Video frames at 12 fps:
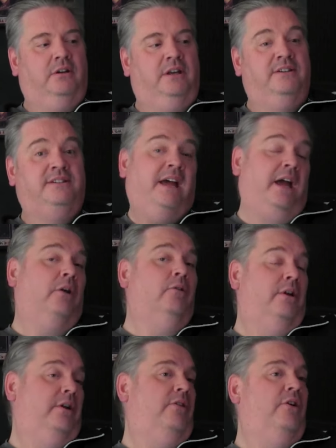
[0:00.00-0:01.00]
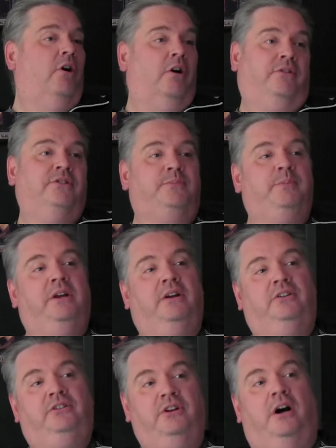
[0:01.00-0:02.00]
integrity to the art that's
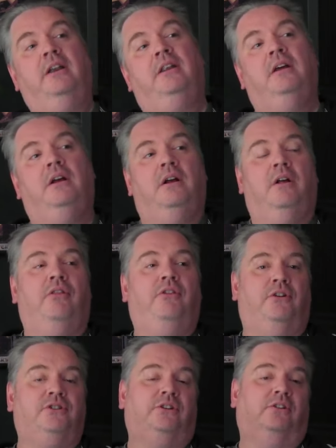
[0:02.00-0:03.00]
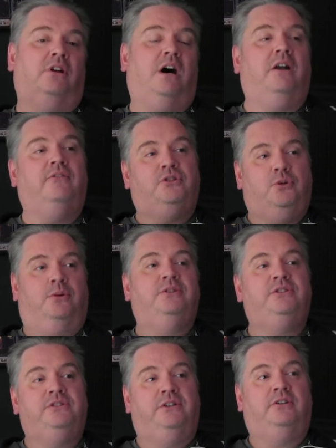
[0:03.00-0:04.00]
being done. Mm-hmm. There's a lot of
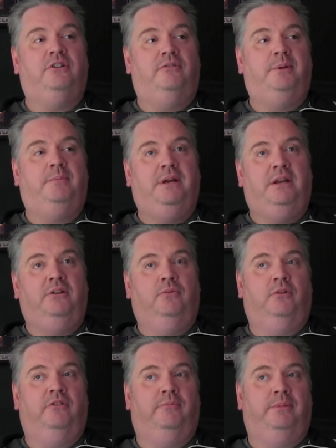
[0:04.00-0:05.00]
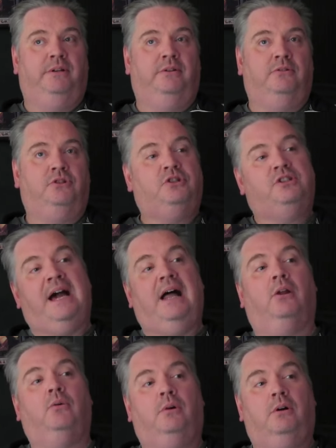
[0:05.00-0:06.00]
choices that could have been made that would have been
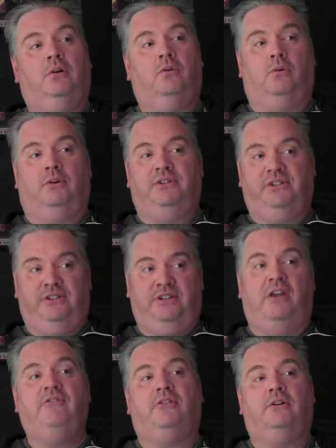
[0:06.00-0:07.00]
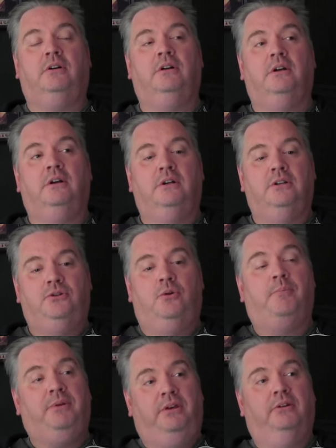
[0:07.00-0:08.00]
shallower or safer to
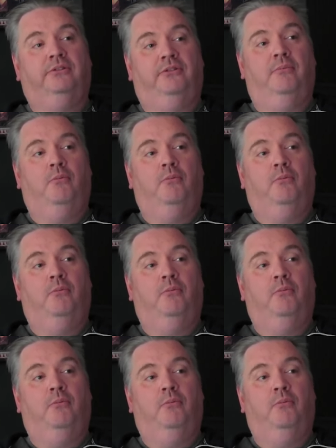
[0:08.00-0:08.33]
appeal to